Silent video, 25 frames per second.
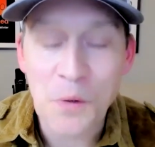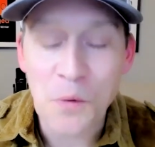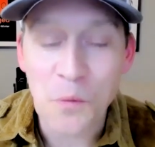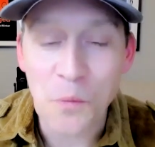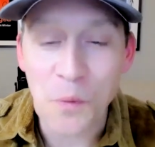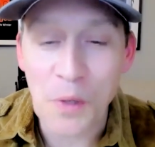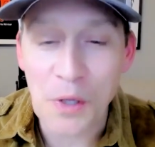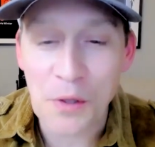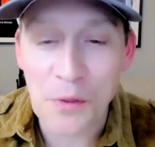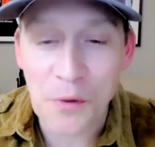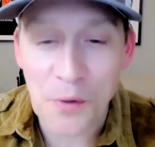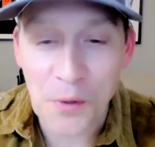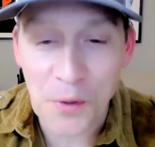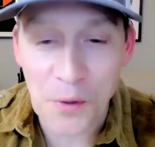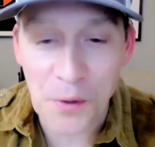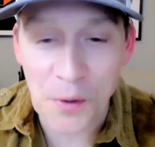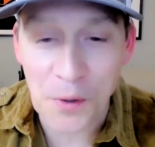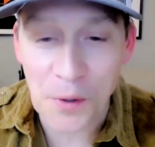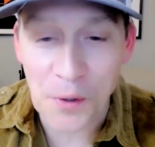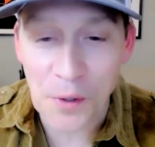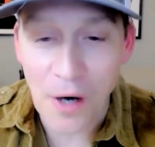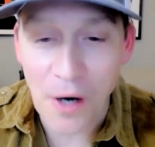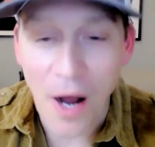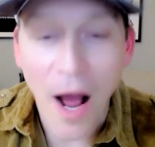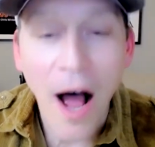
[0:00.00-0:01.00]
with
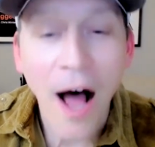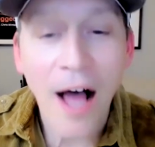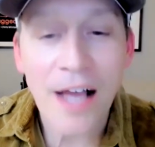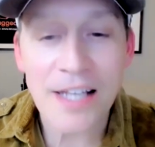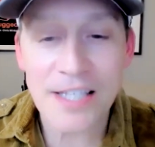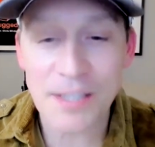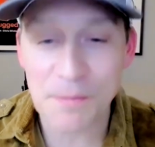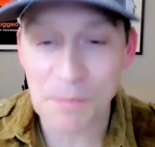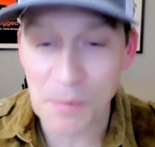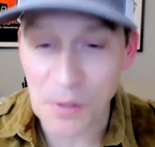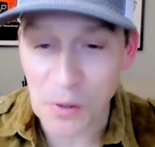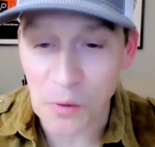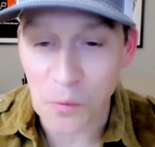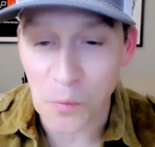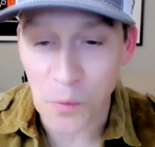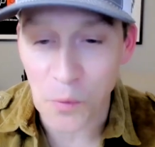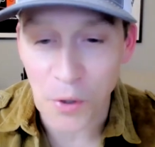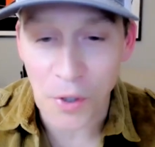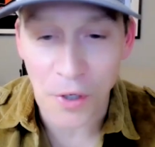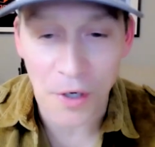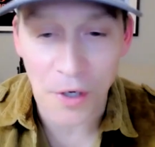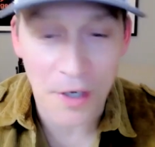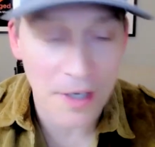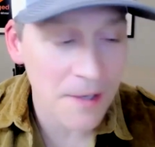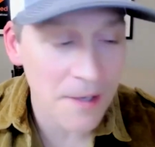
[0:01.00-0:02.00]
her hospital
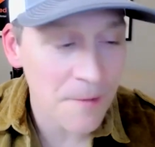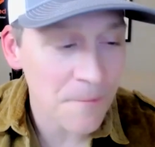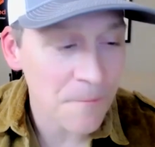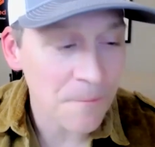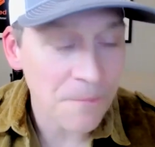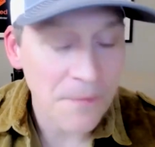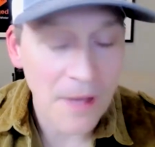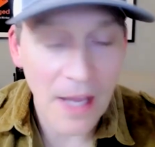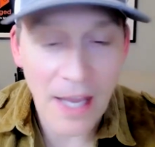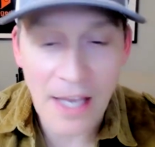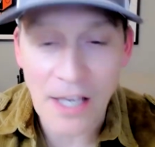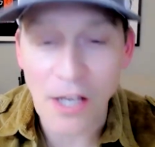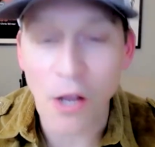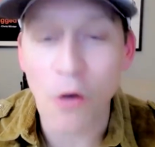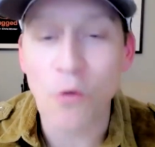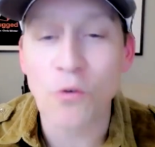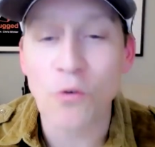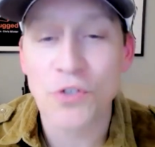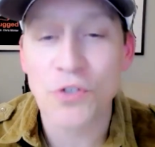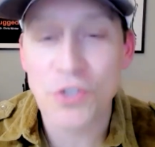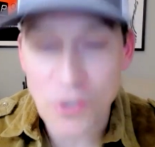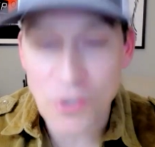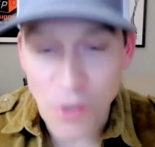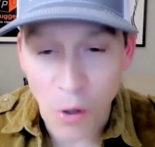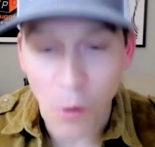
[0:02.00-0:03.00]
work and go
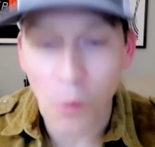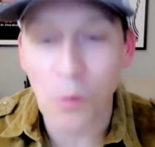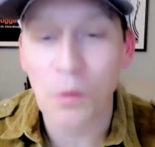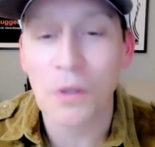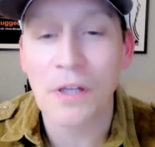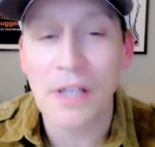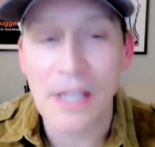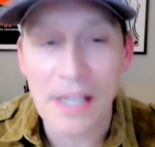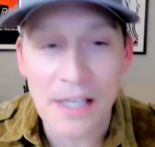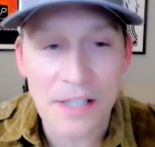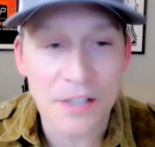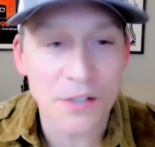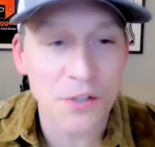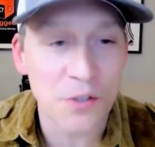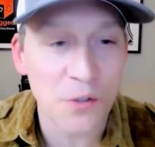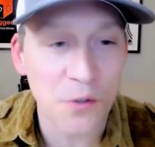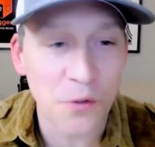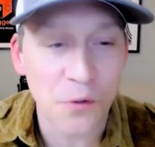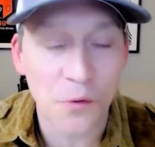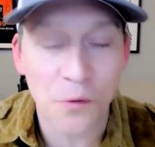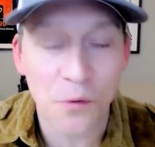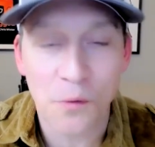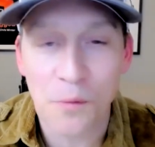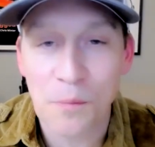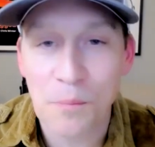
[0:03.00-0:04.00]
solely
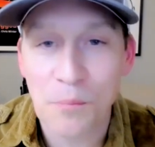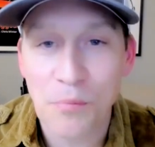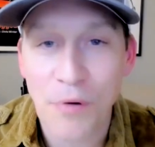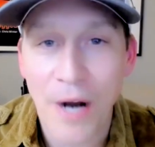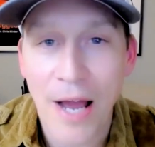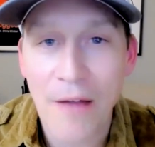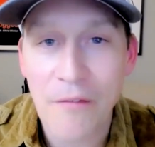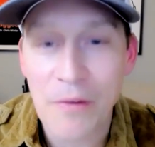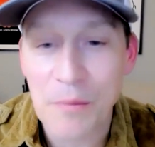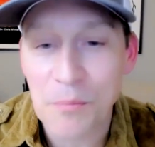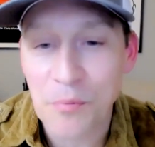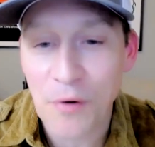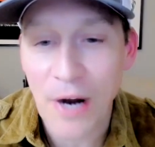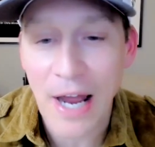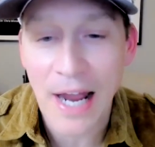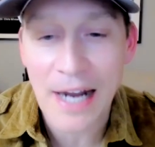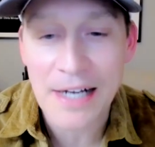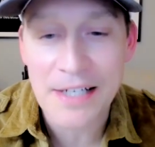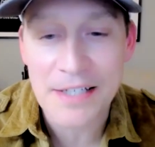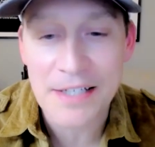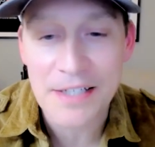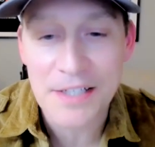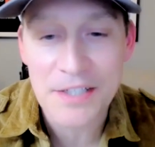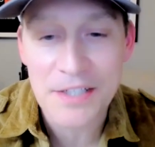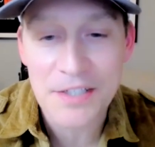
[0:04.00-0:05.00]
into private
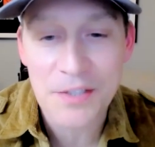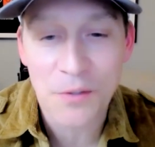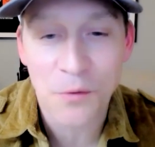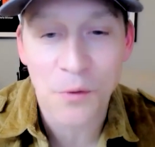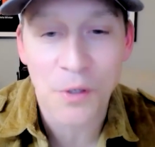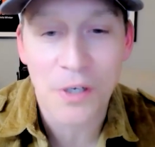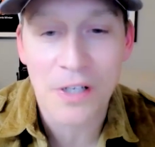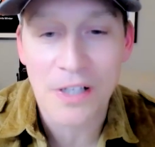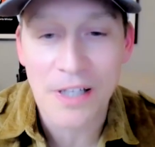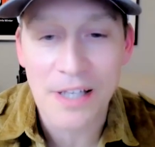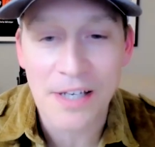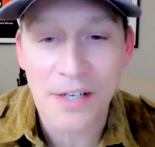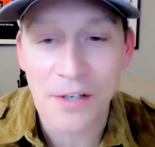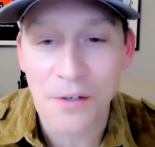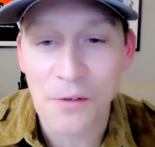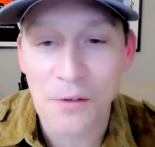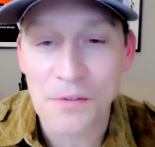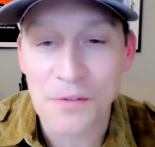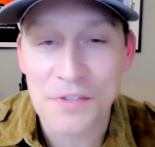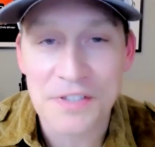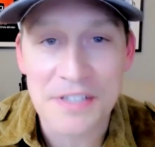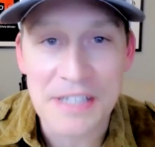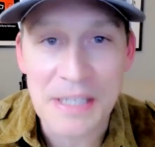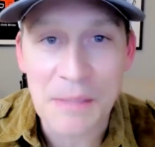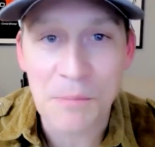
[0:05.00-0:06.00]
practice or clinical
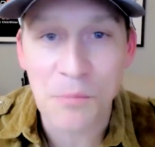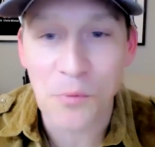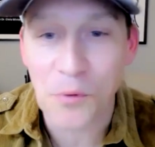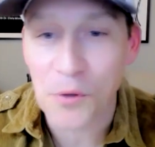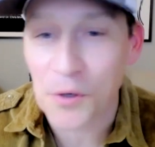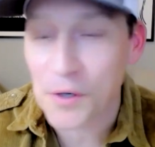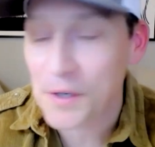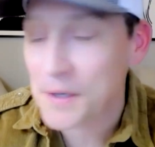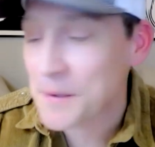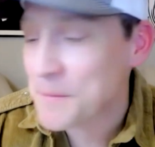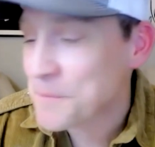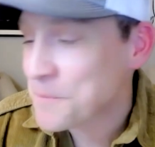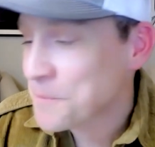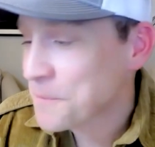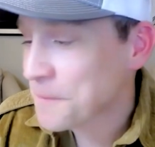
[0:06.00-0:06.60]
sleep work.